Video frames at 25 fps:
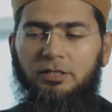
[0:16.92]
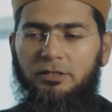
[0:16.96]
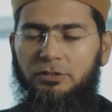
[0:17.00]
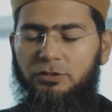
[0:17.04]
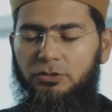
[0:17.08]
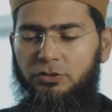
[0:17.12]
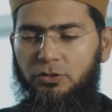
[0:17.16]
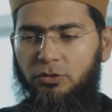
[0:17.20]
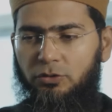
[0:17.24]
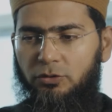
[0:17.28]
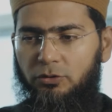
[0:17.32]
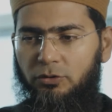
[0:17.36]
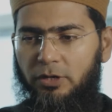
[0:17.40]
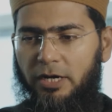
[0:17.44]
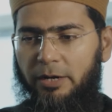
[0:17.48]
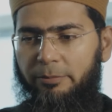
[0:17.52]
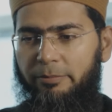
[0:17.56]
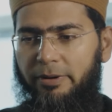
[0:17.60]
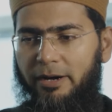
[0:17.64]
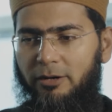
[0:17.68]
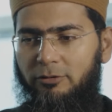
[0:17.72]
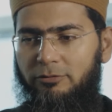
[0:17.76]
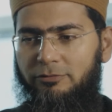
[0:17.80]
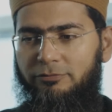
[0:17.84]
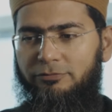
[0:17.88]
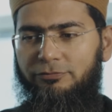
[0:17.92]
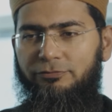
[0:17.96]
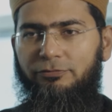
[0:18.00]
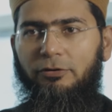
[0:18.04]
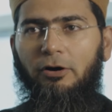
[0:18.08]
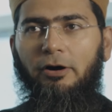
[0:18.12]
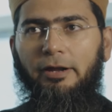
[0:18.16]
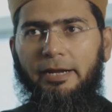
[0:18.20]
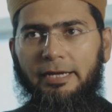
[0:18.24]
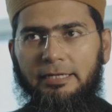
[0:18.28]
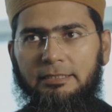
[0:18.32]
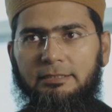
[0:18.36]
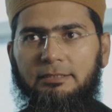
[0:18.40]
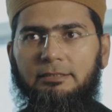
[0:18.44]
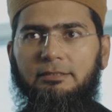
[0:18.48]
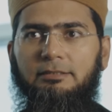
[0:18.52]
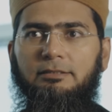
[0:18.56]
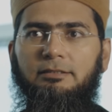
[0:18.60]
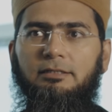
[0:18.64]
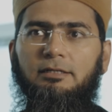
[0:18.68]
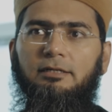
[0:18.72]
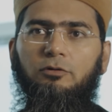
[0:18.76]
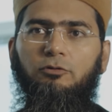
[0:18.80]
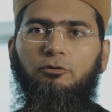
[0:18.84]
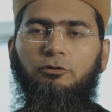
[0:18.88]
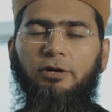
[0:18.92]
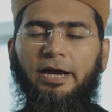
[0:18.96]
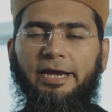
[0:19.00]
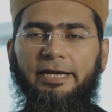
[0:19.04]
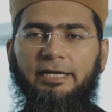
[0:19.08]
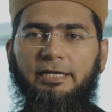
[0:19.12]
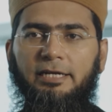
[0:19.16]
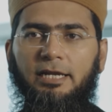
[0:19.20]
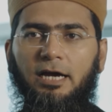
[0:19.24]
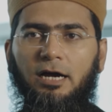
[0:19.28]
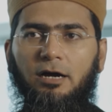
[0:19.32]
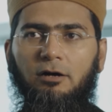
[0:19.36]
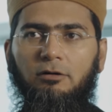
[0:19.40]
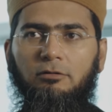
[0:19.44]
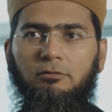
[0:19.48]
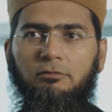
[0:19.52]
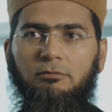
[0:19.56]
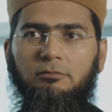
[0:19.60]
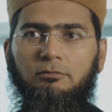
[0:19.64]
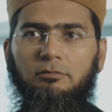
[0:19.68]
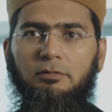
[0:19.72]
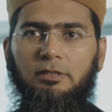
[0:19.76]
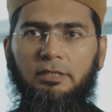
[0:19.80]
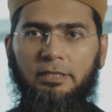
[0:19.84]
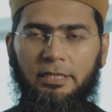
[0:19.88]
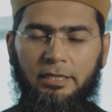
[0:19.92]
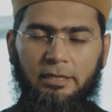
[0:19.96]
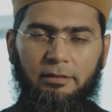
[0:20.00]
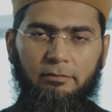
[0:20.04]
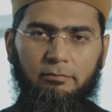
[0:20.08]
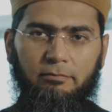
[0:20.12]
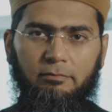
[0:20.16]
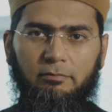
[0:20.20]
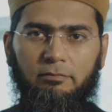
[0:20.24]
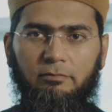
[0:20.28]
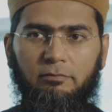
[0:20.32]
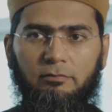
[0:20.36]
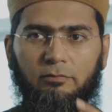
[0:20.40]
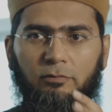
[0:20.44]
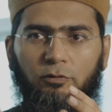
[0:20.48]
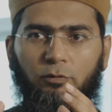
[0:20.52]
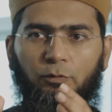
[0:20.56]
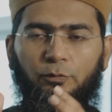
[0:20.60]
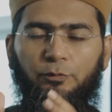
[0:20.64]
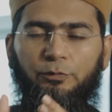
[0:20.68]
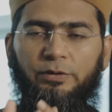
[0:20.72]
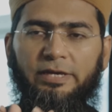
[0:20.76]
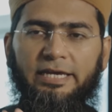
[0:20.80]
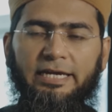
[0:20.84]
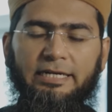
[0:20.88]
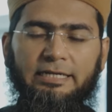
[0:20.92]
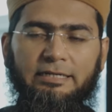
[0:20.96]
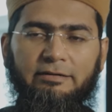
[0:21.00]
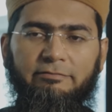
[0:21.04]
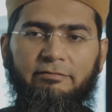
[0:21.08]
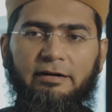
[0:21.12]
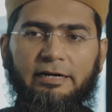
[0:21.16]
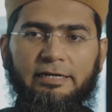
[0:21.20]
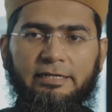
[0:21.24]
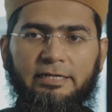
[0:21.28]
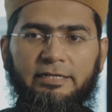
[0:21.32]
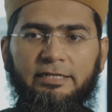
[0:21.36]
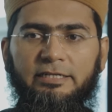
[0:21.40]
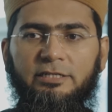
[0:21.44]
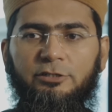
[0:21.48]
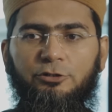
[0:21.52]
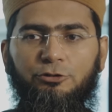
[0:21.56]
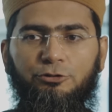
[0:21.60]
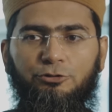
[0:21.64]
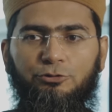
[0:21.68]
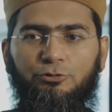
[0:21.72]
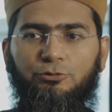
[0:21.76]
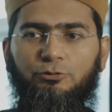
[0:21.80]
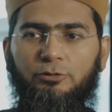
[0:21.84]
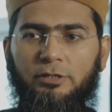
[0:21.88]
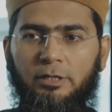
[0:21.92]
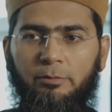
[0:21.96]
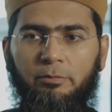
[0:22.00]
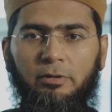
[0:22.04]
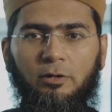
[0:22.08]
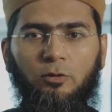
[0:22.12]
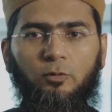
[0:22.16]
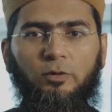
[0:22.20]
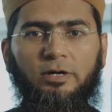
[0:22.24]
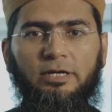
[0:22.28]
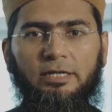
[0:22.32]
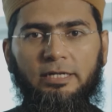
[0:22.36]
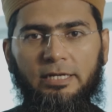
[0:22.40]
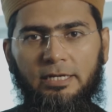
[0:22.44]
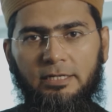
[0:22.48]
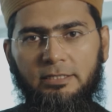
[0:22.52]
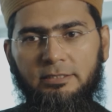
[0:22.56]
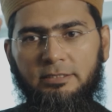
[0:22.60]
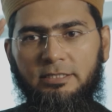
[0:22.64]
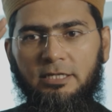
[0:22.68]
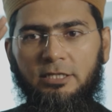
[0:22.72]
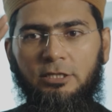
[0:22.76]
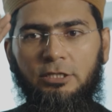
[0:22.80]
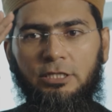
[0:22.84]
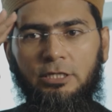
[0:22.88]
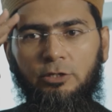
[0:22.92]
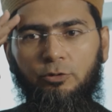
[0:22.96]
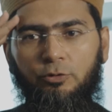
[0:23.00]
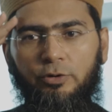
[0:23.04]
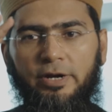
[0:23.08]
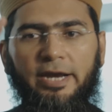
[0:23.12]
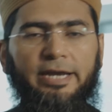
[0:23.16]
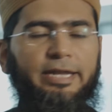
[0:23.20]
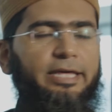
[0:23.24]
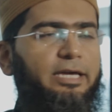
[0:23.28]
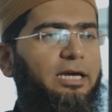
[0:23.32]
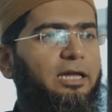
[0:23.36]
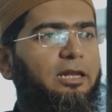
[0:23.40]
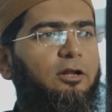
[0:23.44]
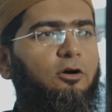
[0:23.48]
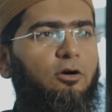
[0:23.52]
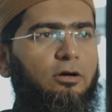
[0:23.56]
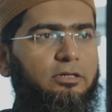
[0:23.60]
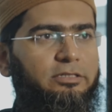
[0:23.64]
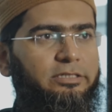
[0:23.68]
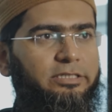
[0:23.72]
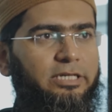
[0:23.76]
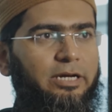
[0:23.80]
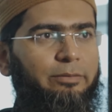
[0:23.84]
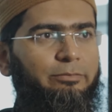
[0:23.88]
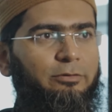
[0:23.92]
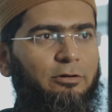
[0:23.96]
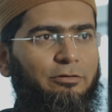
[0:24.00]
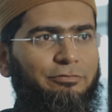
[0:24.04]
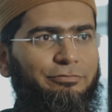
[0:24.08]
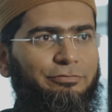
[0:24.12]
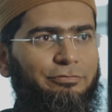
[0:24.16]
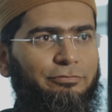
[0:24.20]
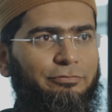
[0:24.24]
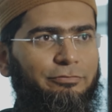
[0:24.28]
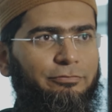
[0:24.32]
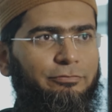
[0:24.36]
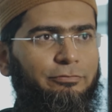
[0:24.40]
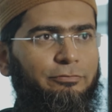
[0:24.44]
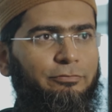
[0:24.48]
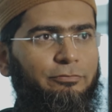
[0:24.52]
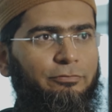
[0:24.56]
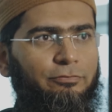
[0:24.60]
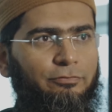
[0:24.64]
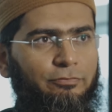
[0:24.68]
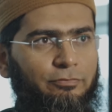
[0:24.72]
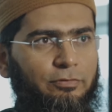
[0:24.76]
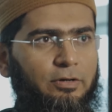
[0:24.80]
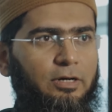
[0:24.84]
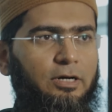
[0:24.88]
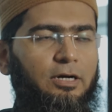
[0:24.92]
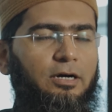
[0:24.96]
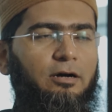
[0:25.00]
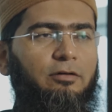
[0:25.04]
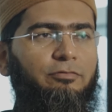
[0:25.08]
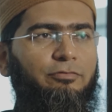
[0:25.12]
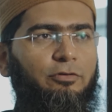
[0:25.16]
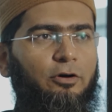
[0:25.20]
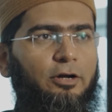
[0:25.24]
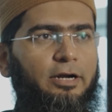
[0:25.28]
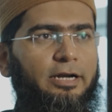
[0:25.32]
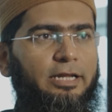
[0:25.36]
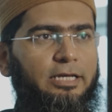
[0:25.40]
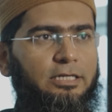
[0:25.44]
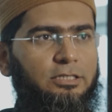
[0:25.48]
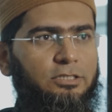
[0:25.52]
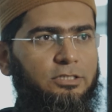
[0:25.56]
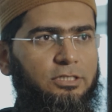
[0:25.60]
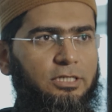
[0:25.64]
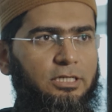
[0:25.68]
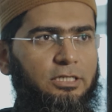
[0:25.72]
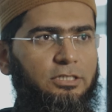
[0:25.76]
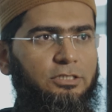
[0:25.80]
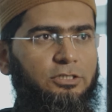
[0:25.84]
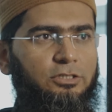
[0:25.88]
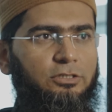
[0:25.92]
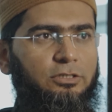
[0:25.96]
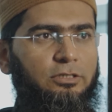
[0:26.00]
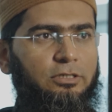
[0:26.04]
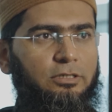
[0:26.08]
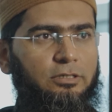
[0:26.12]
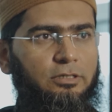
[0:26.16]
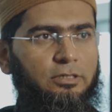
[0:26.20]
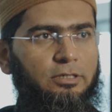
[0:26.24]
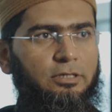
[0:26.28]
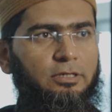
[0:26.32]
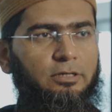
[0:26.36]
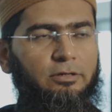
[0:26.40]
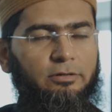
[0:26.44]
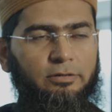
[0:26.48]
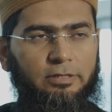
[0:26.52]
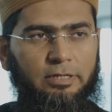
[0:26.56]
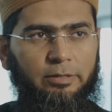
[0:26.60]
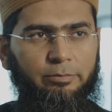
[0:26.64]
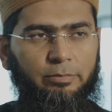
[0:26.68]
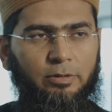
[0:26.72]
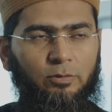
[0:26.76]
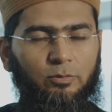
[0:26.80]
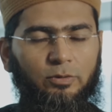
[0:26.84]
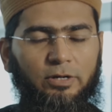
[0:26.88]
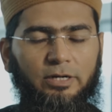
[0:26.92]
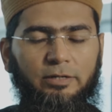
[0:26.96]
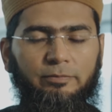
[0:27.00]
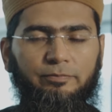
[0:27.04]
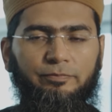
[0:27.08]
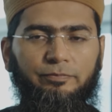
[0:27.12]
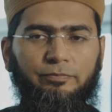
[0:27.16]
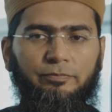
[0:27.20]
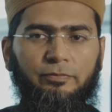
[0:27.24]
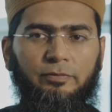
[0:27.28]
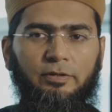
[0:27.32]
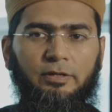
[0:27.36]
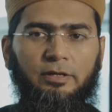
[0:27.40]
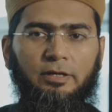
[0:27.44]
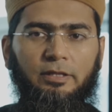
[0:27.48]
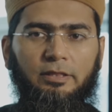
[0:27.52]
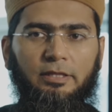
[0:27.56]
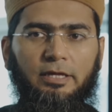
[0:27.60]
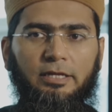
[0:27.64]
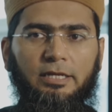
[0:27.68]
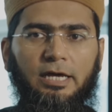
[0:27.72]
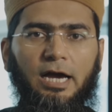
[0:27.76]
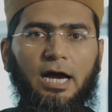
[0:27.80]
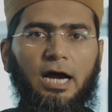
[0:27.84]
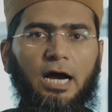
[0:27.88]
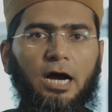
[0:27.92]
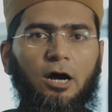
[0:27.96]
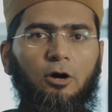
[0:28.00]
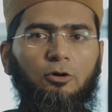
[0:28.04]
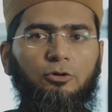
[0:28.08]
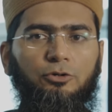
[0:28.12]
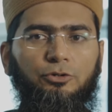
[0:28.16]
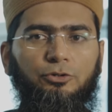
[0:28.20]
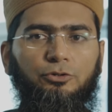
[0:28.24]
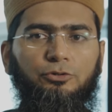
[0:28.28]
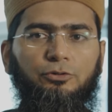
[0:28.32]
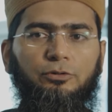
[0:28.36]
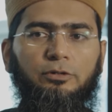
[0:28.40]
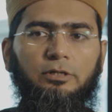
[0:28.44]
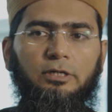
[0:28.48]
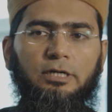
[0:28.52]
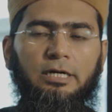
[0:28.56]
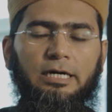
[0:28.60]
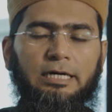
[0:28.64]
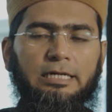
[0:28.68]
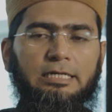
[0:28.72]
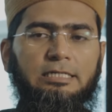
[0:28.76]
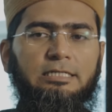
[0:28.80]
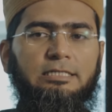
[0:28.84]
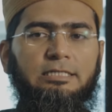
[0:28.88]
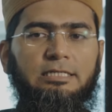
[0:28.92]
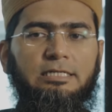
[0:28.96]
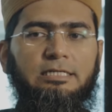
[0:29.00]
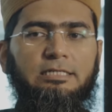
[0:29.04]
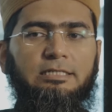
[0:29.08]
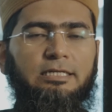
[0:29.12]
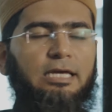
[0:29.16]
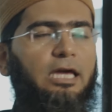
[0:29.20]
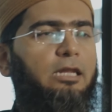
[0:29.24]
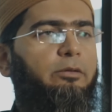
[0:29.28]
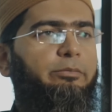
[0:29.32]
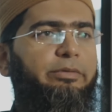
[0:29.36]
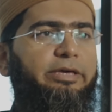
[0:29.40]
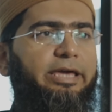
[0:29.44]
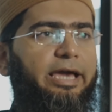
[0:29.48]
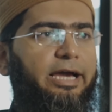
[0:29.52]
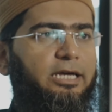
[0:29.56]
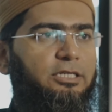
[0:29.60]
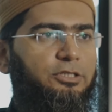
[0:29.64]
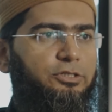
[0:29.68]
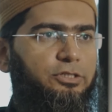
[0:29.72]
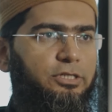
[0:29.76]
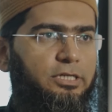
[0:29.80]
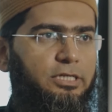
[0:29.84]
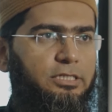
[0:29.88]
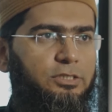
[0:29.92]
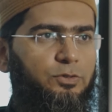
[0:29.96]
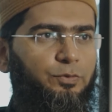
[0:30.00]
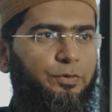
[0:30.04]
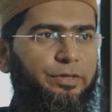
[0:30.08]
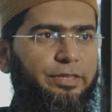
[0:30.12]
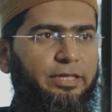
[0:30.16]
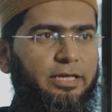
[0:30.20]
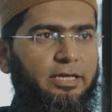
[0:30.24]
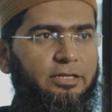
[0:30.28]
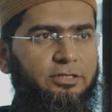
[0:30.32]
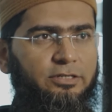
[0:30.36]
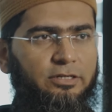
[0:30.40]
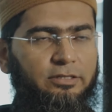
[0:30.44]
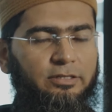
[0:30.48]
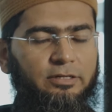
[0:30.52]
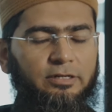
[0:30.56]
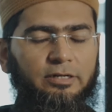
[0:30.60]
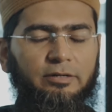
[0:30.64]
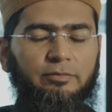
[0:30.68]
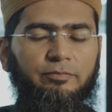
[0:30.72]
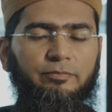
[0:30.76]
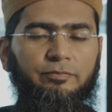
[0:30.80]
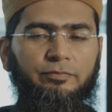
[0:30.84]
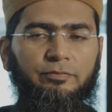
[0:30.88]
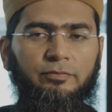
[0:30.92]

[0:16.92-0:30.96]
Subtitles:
So about Forex, right now we can divide it into two. Number one is the theoretical concept of foreign exchange. Number one, that how currencies can be exchanged with each other.